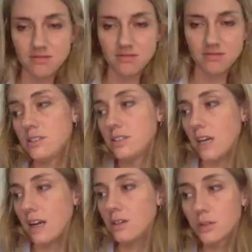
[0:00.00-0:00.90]
I,
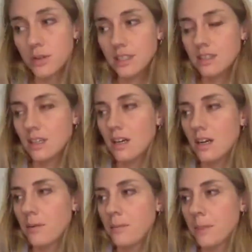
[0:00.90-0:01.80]
I agree.
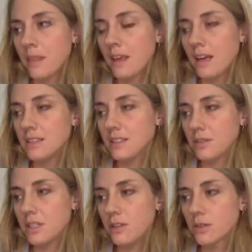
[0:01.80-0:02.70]
Um, I
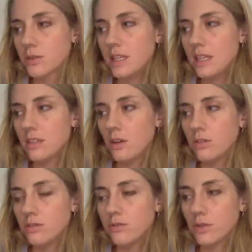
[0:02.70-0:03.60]
definitely agree. And
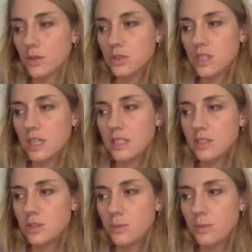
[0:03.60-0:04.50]
unfortunately,
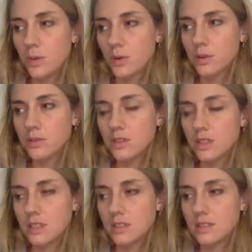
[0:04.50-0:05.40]
sports
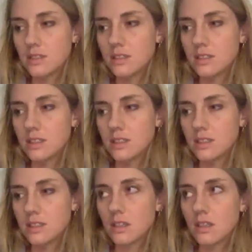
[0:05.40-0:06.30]
is
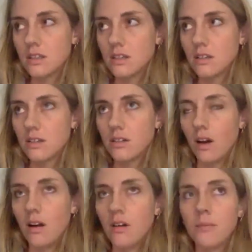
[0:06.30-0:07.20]
still
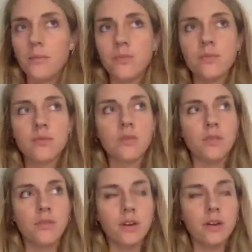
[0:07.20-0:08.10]
um,
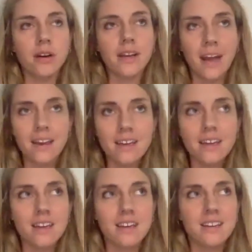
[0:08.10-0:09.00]
very archaic
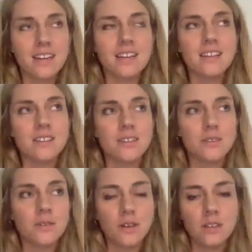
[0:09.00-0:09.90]
in
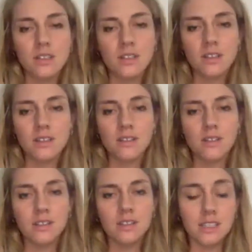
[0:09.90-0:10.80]
the, in, uh,
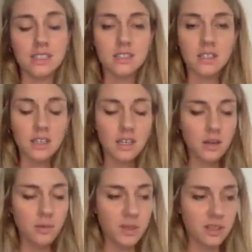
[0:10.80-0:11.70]
in this,
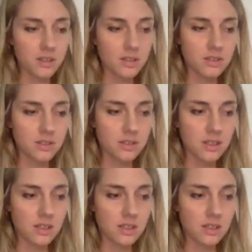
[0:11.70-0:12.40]
because